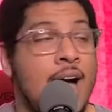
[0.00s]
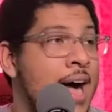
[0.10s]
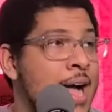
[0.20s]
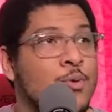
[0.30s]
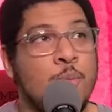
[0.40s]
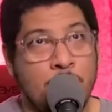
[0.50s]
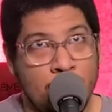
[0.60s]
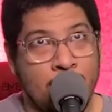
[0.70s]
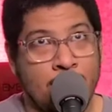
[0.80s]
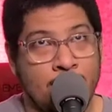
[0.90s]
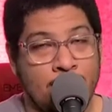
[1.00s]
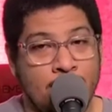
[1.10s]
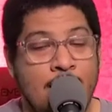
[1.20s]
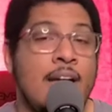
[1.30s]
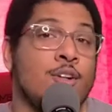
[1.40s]
I will put
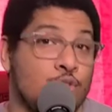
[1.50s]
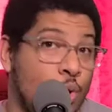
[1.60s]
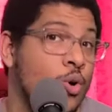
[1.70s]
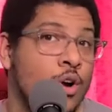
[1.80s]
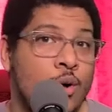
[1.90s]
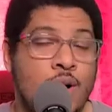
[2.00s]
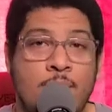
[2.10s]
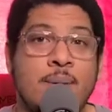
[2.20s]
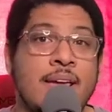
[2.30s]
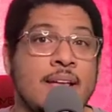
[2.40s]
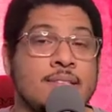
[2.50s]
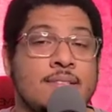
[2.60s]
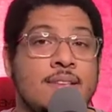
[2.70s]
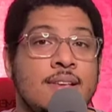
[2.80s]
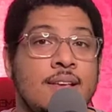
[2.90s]
El Toro up against